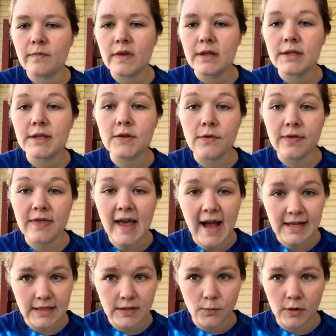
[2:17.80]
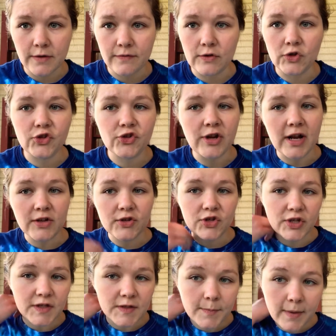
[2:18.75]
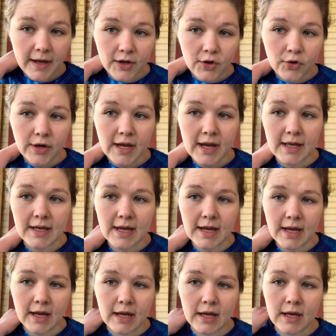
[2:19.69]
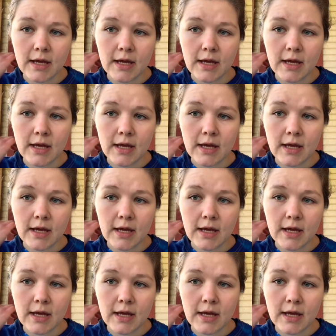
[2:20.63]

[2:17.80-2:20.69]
So that's one of their strategies, by creating